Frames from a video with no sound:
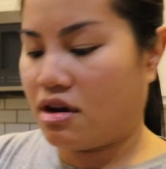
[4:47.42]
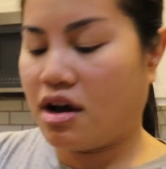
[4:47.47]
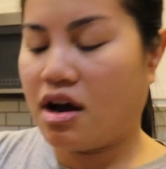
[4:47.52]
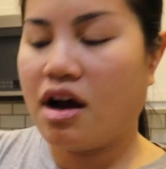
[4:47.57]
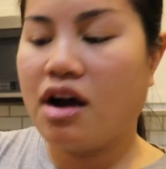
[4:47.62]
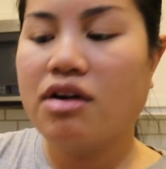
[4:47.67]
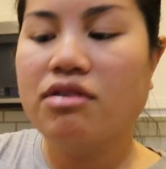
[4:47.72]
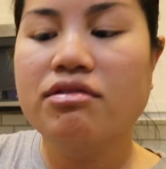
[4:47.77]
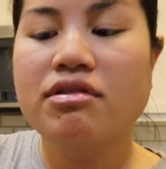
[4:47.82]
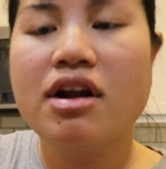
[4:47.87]

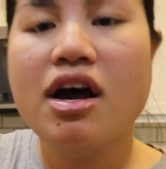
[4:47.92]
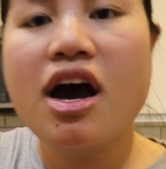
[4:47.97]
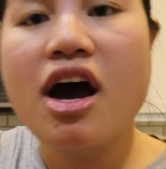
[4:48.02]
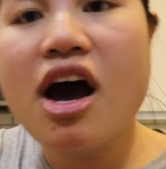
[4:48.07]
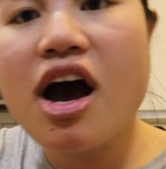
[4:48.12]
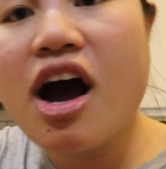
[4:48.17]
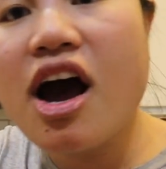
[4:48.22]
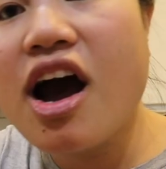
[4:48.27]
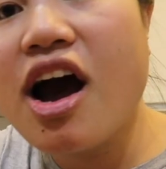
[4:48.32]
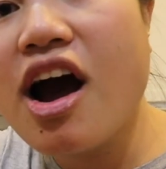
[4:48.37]

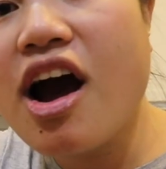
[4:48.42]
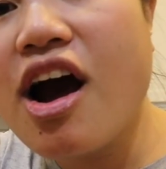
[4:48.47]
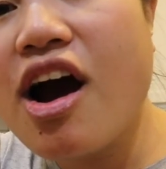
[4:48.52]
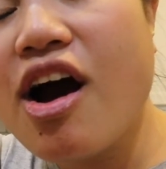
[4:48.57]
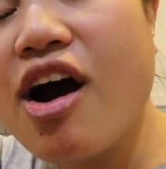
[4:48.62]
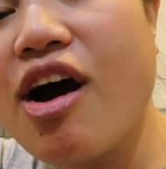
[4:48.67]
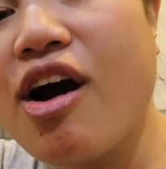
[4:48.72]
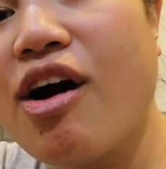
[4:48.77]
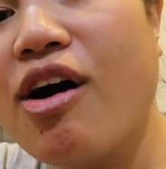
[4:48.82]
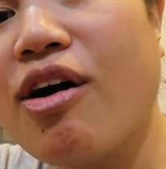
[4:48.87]

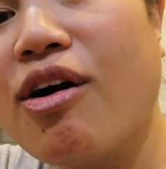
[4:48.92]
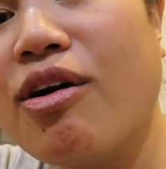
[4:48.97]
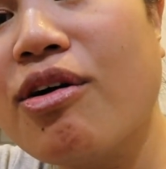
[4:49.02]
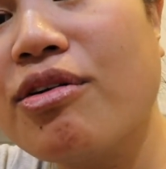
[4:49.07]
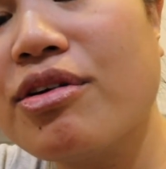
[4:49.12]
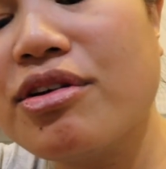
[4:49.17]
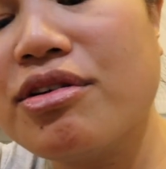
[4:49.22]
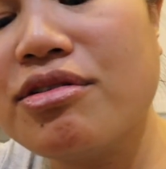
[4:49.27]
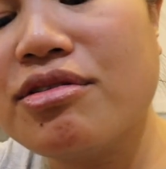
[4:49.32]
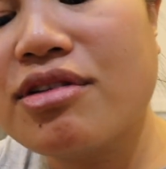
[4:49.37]
Oh
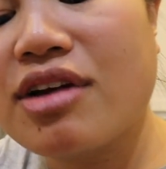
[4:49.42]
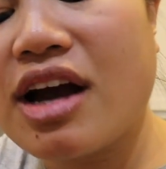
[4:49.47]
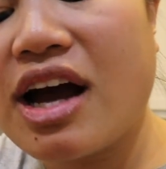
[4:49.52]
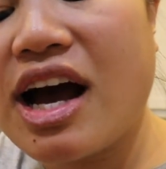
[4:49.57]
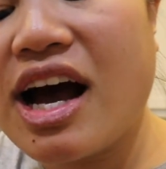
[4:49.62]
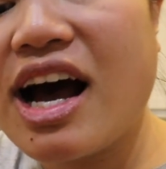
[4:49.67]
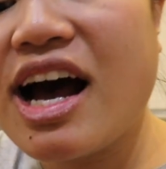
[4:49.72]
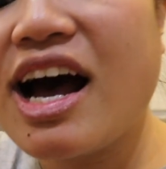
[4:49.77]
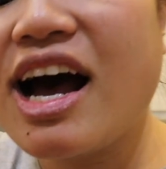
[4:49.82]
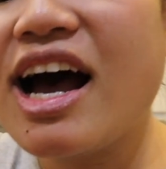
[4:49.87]
no, you
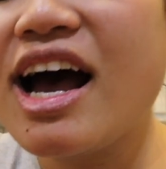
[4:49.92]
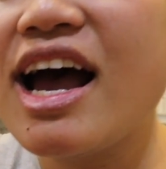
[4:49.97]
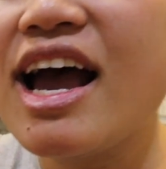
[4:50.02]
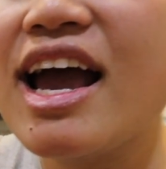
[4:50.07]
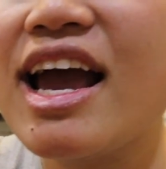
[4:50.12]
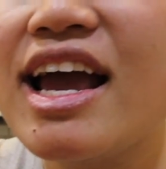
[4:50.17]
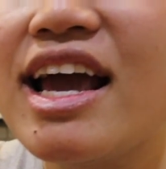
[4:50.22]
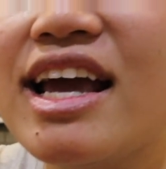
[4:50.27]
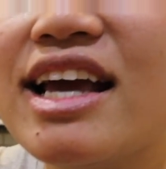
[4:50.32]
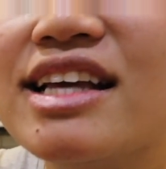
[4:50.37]

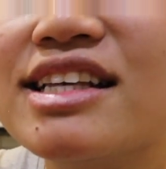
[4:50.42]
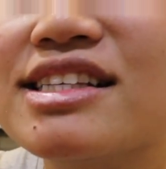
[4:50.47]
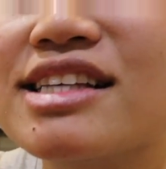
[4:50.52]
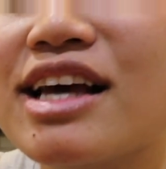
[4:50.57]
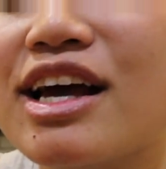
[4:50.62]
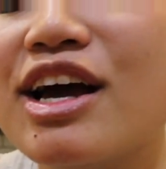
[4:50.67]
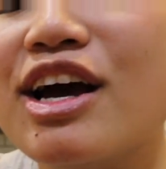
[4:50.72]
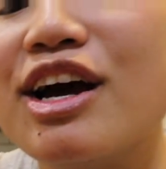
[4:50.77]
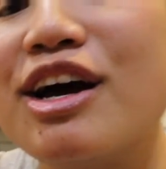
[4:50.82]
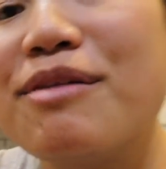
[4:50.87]
guys.
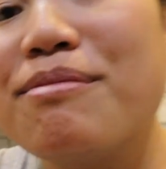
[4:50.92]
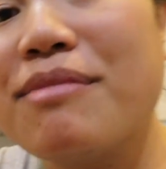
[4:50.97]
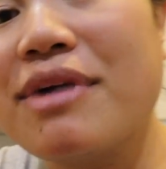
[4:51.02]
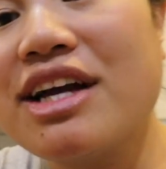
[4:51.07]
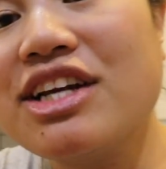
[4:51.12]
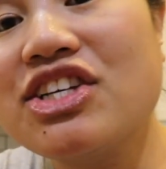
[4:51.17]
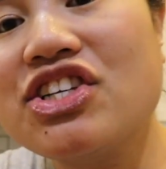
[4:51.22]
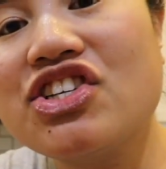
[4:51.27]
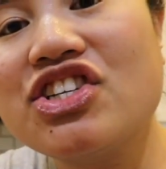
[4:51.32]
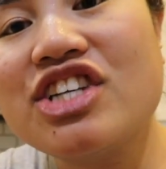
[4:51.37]

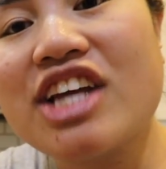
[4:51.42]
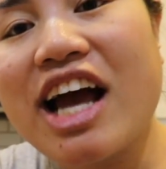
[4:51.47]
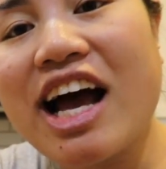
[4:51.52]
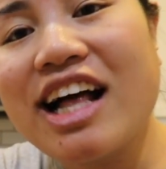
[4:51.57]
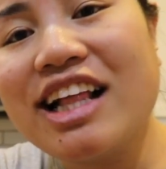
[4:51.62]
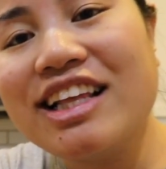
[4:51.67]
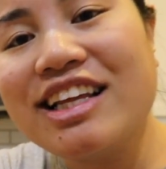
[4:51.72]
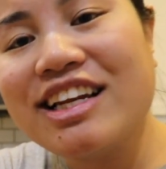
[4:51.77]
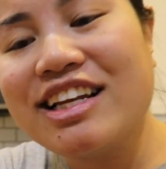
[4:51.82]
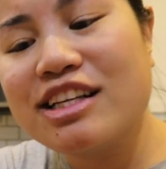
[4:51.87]
My
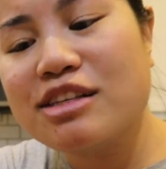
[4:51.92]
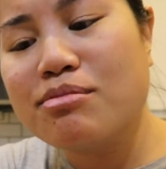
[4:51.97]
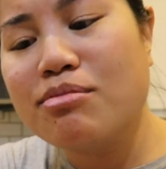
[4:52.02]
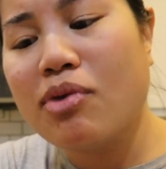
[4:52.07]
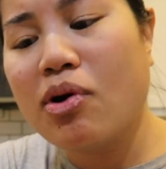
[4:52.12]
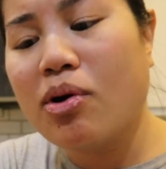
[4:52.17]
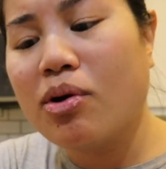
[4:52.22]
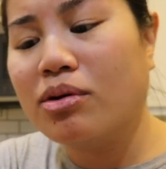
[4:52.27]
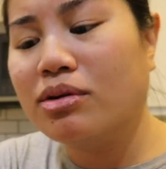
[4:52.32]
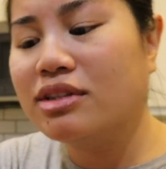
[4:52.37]
shallot is
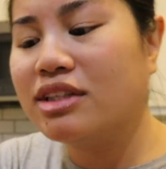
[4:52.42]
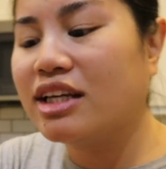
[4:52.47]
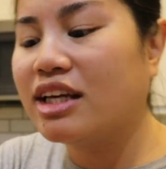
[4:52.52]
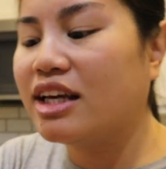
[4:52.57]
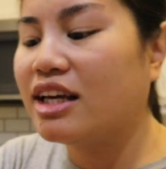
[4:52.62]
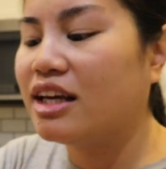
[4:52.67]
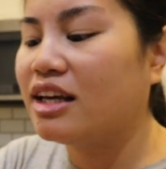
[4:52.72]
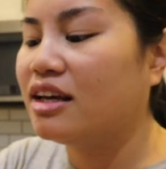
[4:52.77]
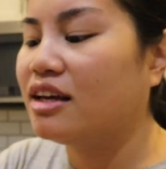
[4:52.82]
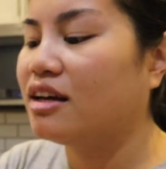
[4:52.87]

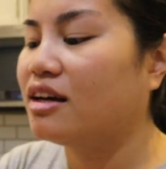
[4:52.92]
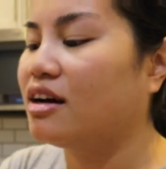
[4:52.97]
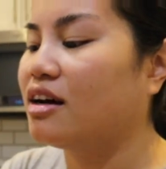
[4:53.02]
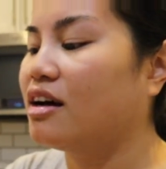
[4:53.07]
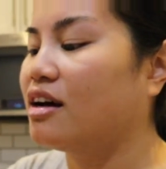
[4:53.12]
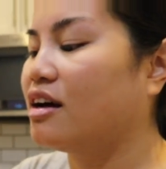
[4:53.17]
moldy.